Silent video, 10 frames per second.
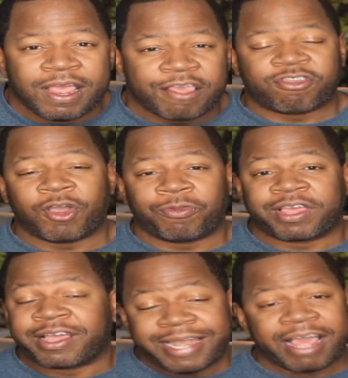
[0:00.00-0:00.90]
So the
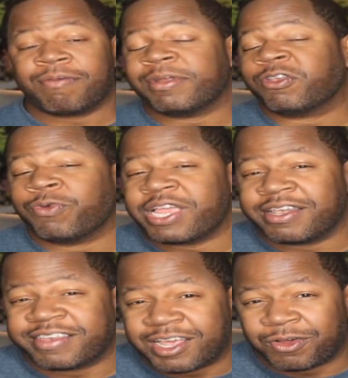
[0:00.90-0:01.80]
connection between
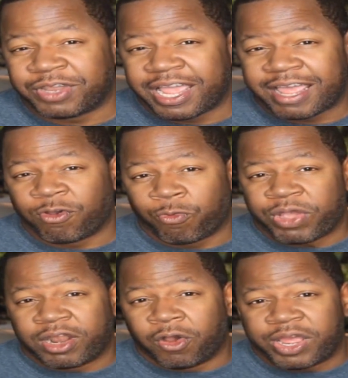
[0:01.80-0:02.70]
Tilda and the
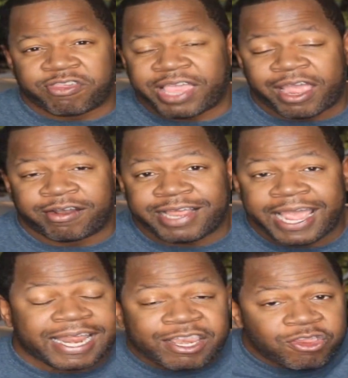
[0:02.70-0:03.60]
widow is
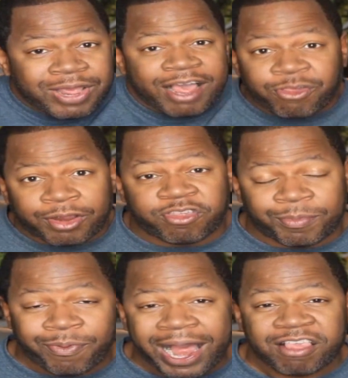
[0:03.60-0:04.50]
airtight, and you guys aren't
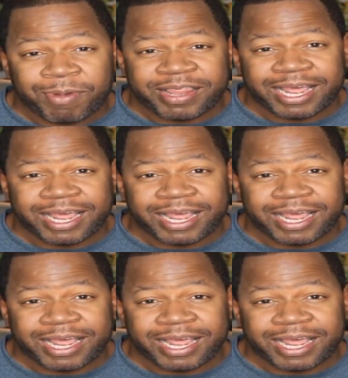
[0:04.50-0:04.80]
surprised by that.